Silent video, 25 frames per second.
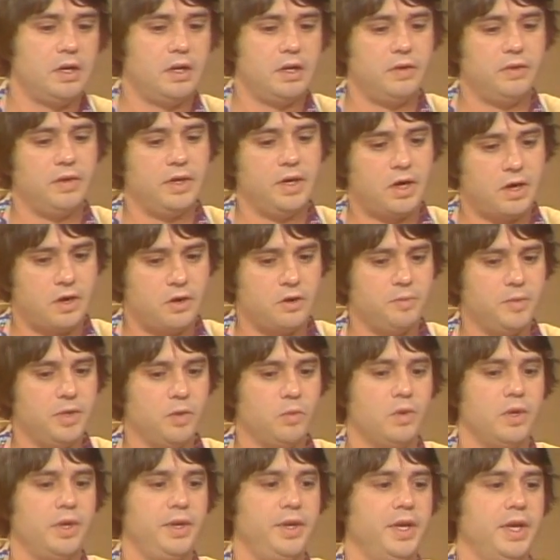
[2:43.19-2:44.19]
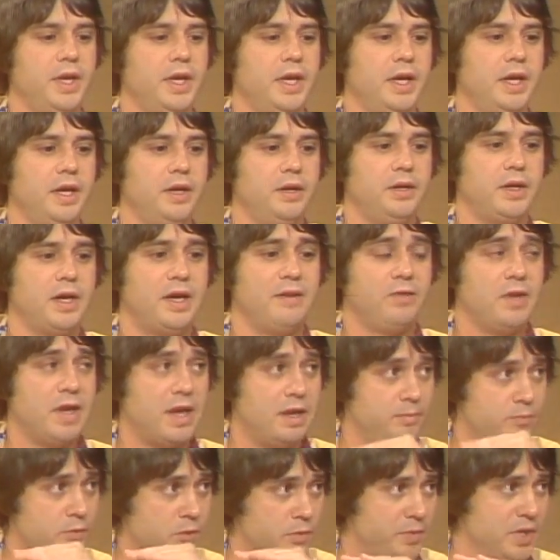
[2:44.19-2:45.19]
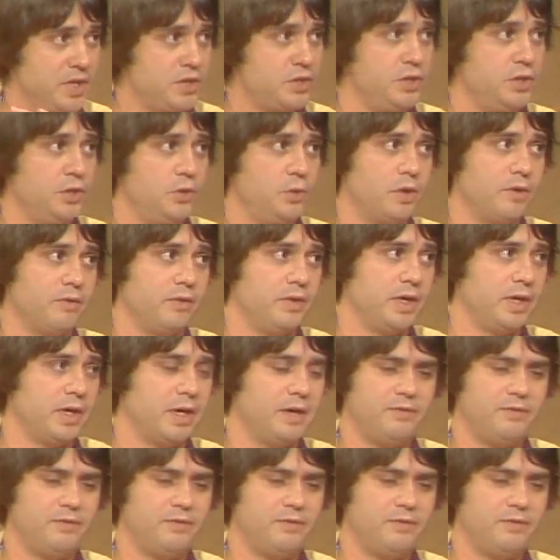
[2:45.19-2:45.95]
They honored me one day, and I've gotten permission to do everything.